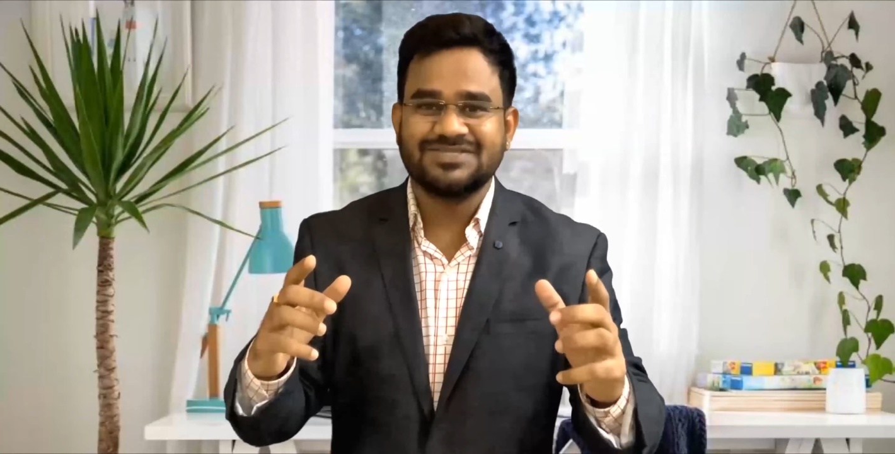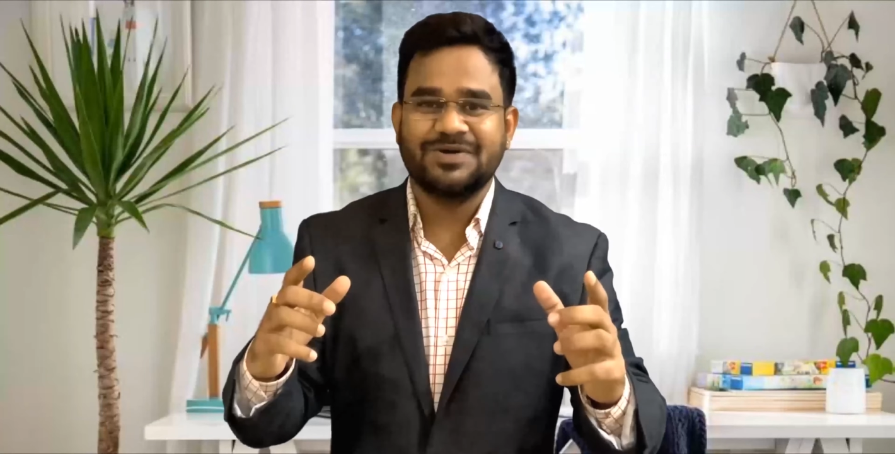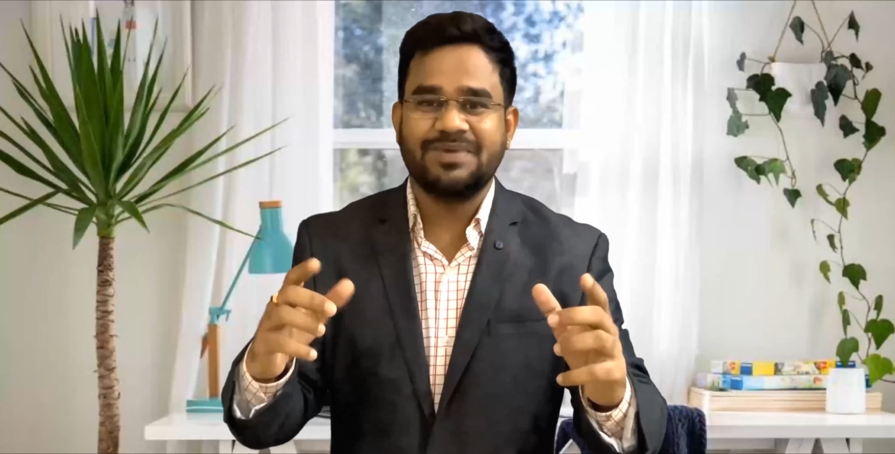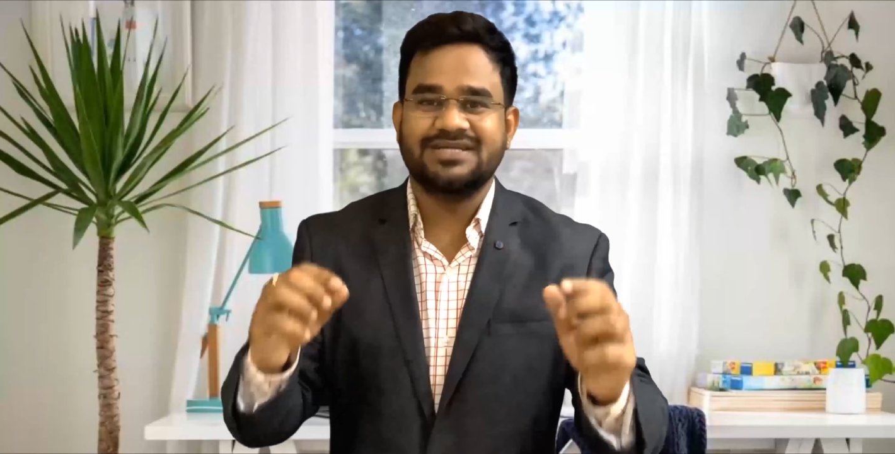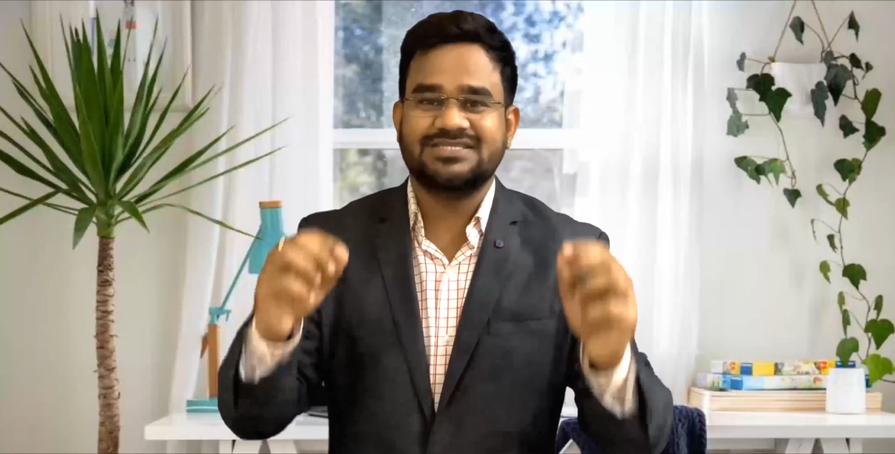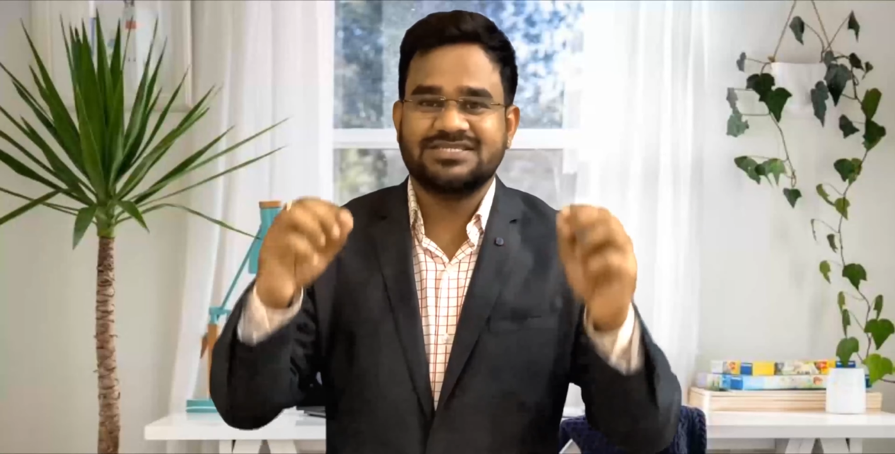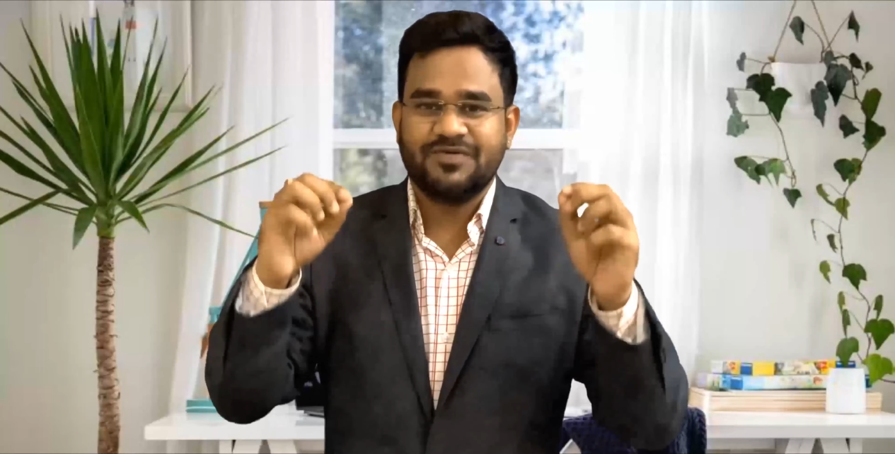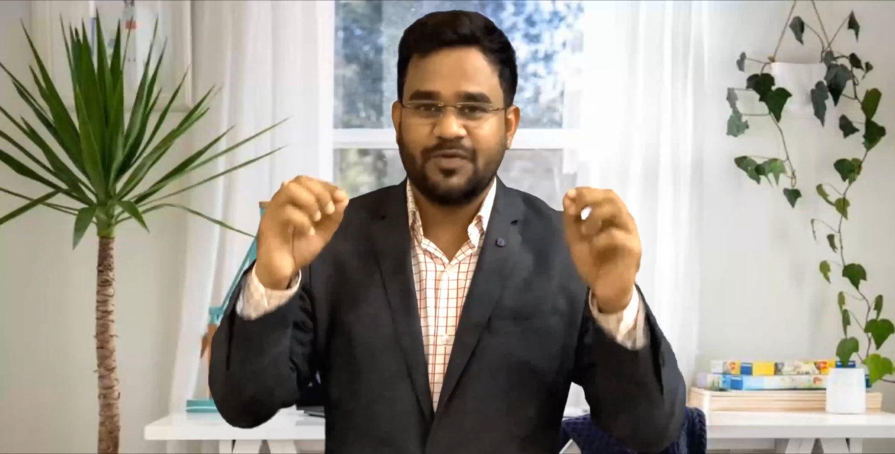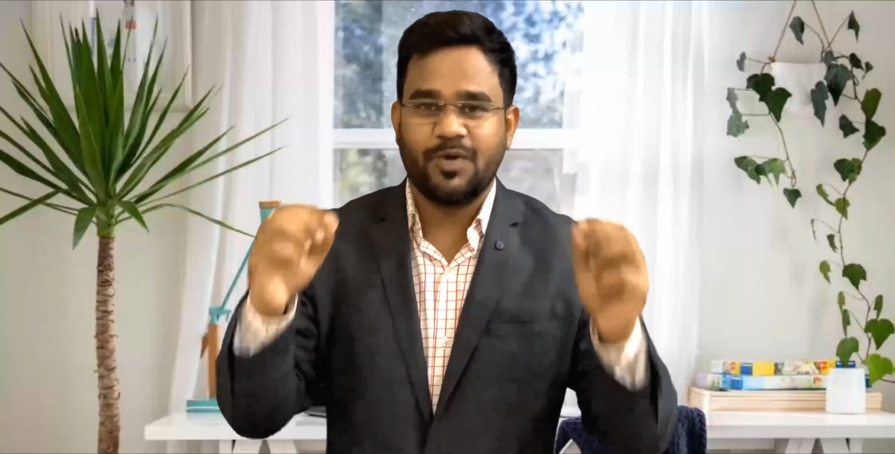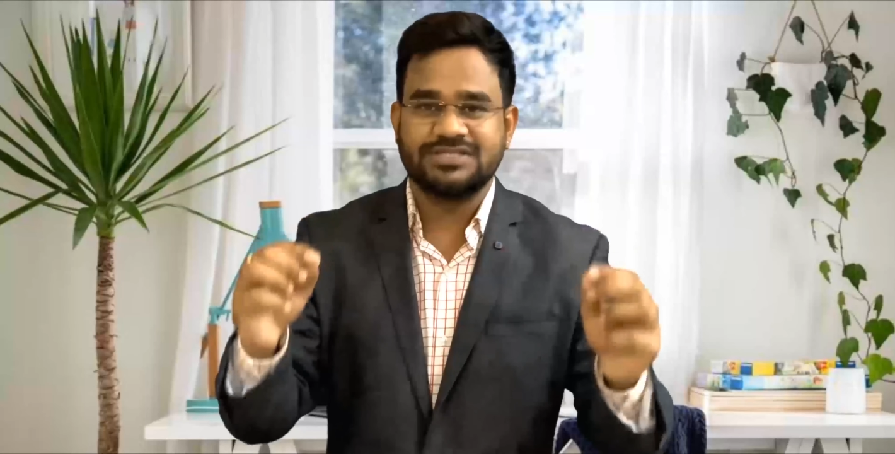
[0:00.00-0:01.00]
you so much
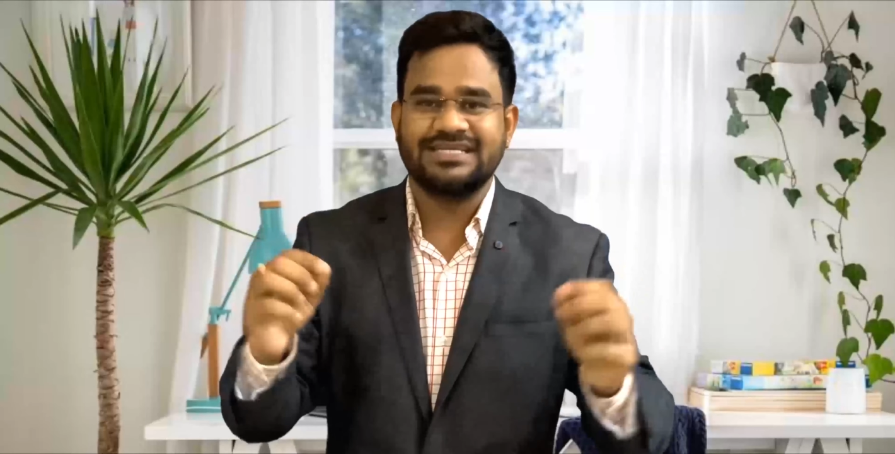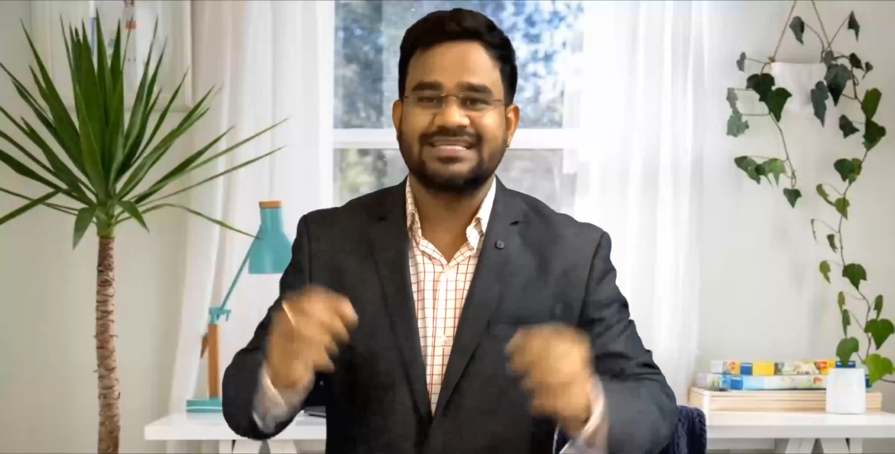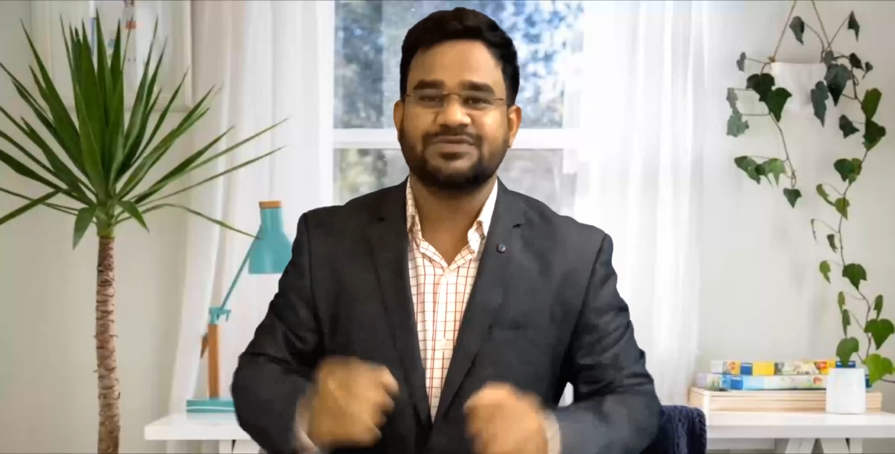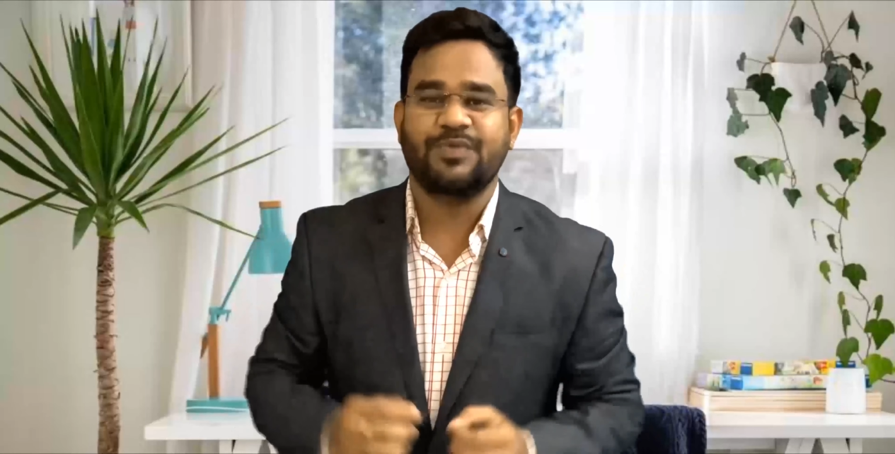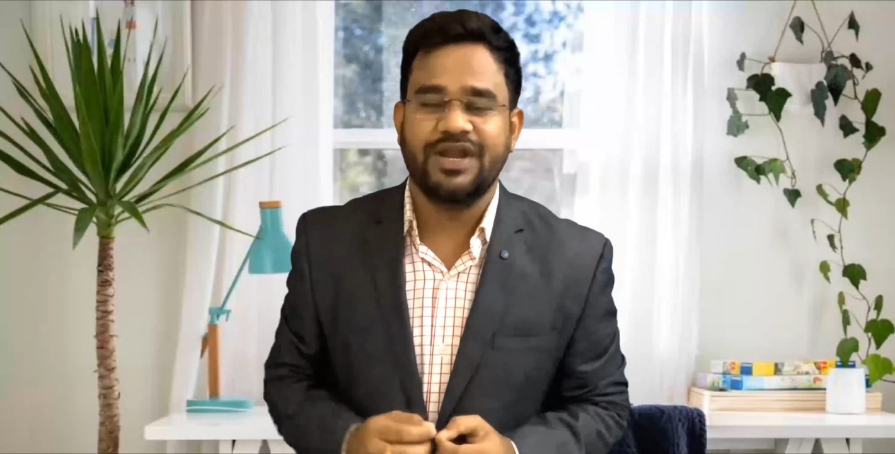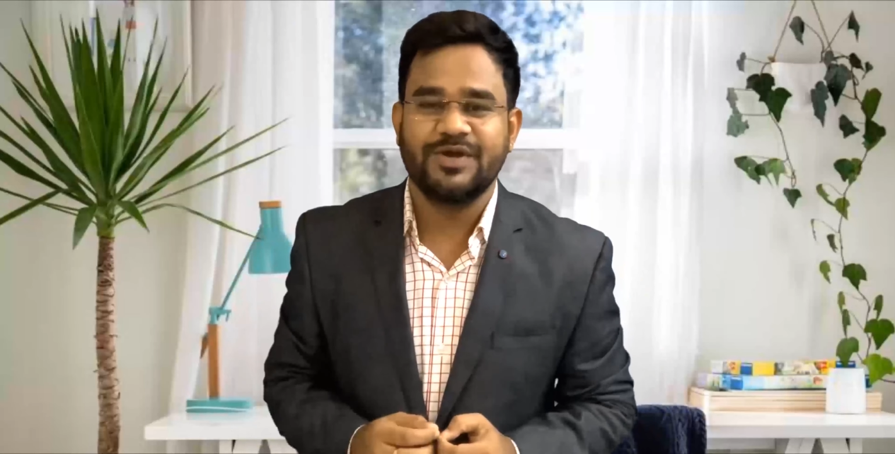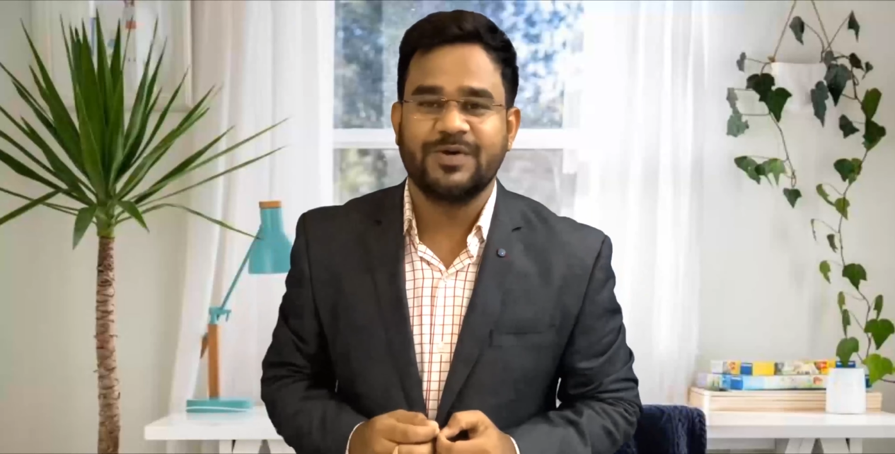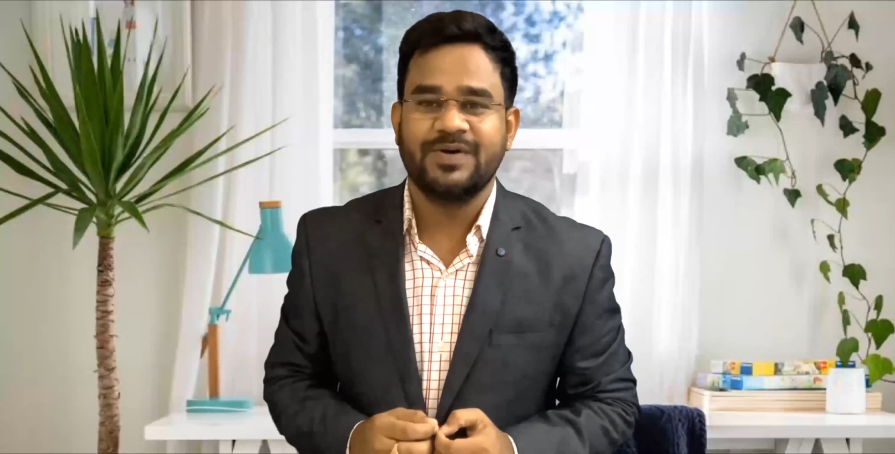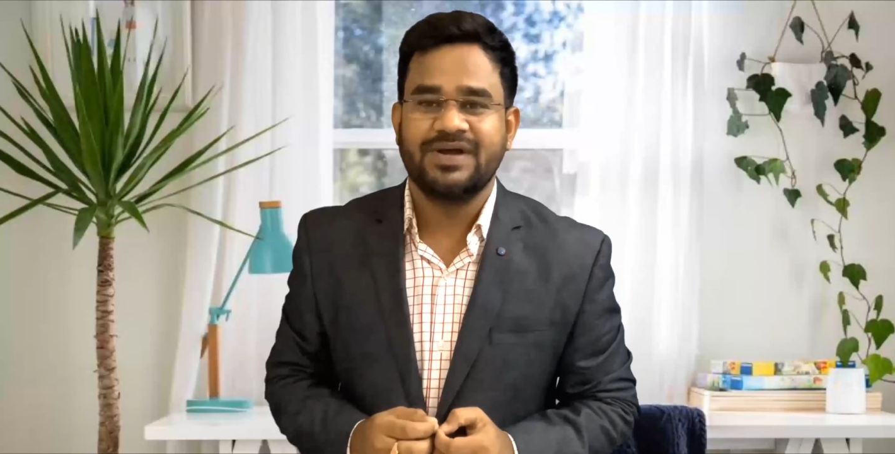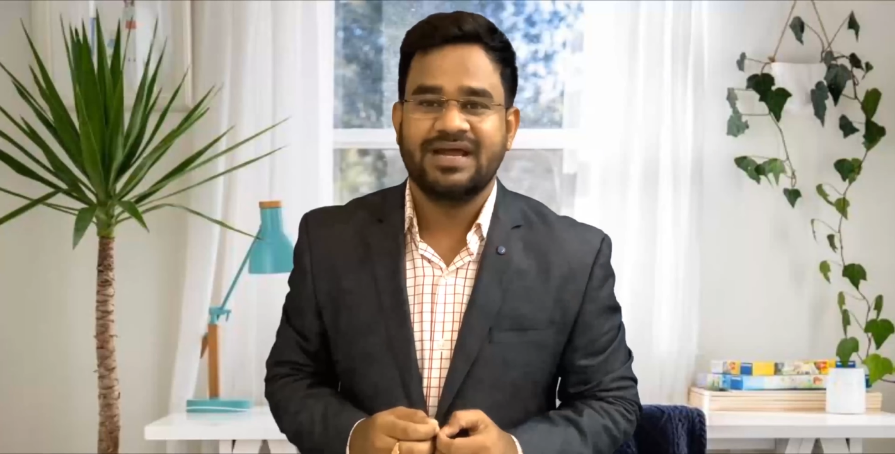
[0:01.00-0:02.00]
for watching this
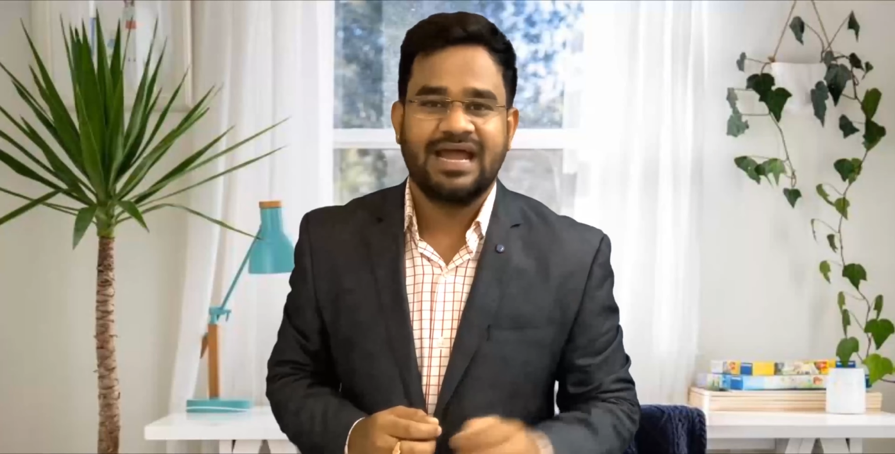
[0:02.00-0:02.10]
video,